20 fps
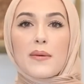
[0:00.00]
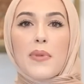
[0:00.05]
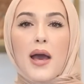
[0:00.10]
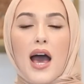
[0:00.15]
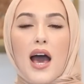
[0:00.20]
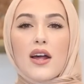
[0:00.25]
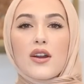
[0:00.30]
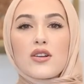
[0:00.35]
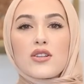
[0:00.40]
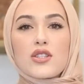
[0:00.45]

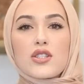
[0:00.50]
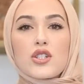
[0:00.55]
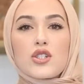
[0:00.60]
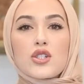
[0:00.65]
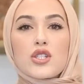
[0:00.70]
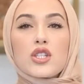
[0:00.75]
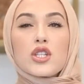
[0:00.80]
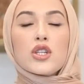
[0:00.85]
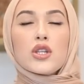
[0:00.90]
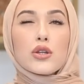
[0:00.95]
patterns that
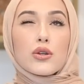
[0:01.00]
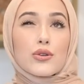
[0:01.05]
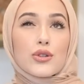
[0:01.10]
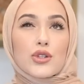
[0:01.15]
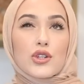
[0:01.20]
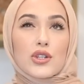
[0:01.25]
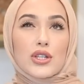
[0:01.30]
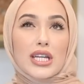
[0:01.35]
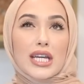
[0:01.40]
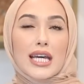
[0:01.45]
just
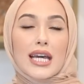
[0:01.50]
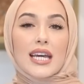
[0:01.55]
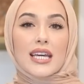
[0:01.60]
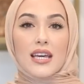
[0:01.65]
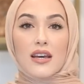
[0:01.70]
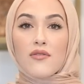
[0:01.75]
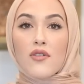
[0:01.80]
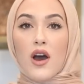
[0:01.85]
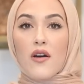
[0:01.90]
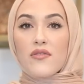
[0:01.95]
usually
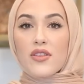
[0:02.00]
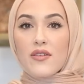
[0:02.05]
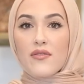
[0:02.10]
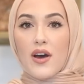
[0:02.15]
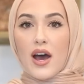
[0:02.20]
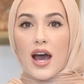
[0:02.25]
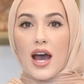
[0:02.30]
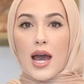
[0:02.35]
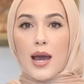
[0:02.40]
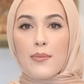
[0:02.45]
give off the
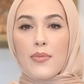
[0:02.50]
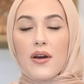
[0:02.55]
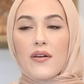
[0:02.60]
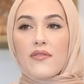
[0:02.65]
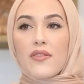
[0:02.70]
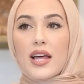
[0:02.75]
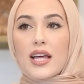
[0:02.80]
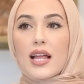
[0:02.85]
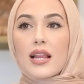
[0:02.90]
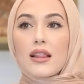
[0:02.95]
vibe of
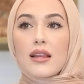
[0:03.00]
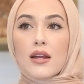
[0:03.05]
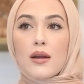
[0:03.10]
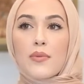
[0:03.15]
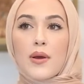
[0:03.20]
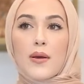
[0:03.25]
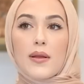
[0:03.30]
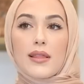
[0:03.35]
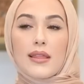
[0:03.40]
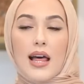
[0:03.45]
like a little
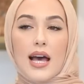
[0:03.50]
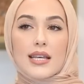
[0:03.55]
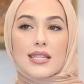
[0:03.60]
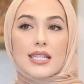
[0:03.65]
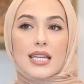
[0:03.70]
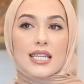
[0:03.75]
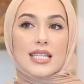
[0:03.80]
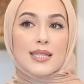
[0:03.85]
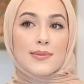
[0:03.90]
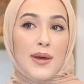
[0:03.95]
bit less
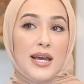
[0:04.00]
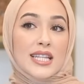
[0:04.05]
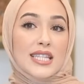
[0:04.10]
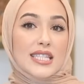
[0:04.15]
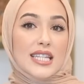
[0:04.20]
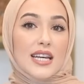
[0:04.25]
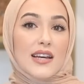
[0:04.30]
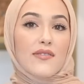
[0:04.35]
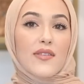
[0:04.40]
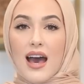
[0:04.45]

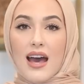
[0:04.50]
expensive,